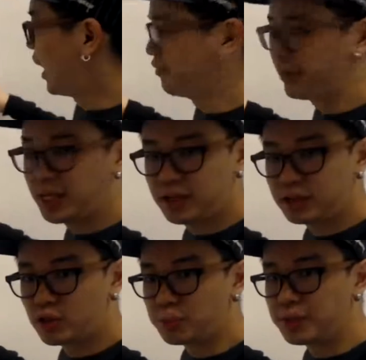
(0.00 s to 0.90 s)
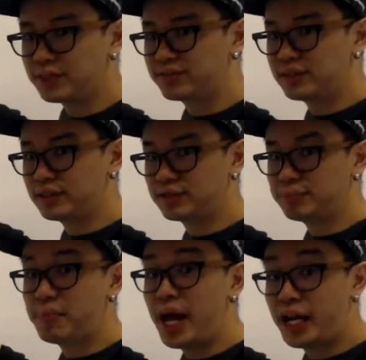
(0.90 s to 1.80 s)
advocate could be the sales
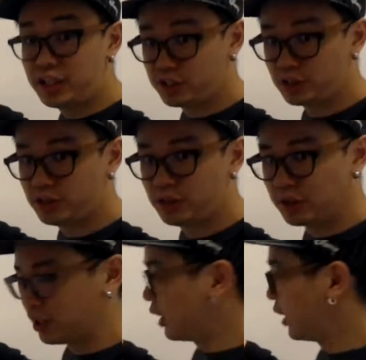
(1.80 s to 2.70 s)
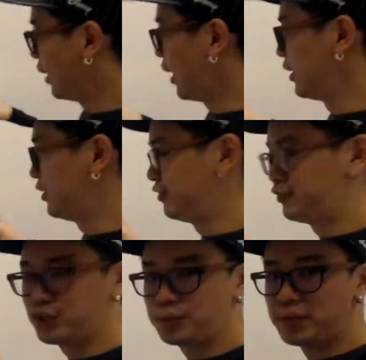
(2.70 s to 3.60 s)
manager, and the
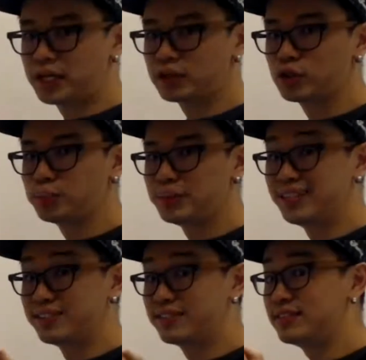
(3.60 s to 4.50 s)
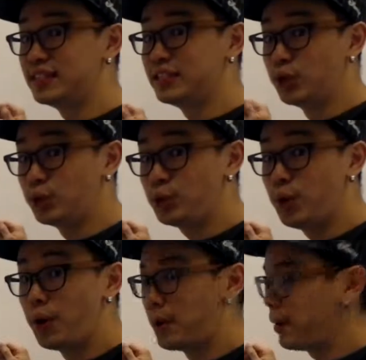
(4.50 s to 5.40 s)
decision maker could be the
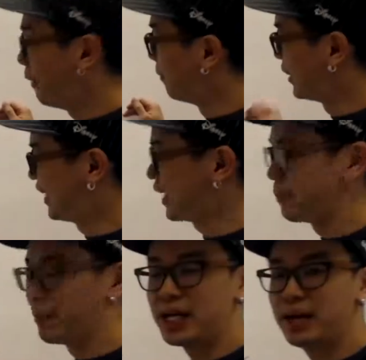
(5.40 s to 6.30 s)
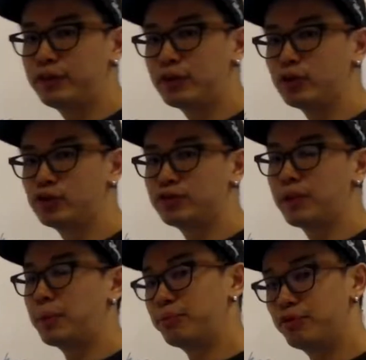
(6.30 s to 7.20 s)
CEO. But then I might have to go through
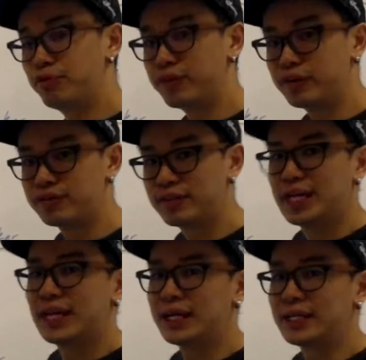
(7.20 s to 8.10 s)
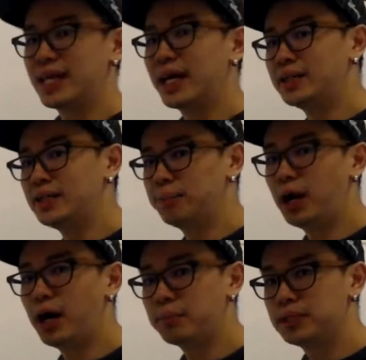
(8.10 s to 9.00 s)
some approvers, like the IT
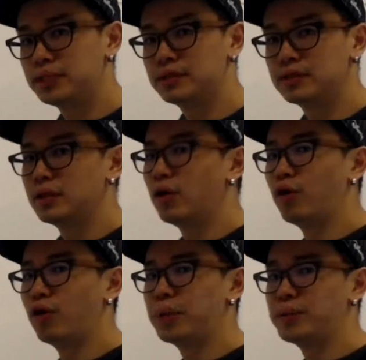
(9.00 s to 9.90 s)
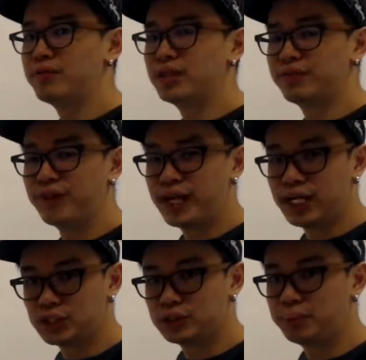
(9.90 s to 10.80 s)
department, or maybe even the
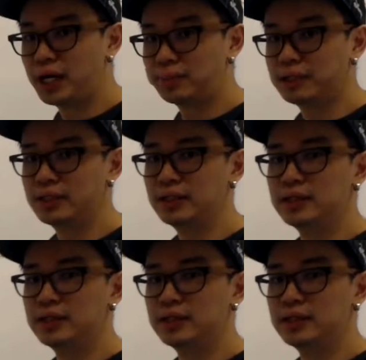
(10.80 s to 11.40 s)
financial department.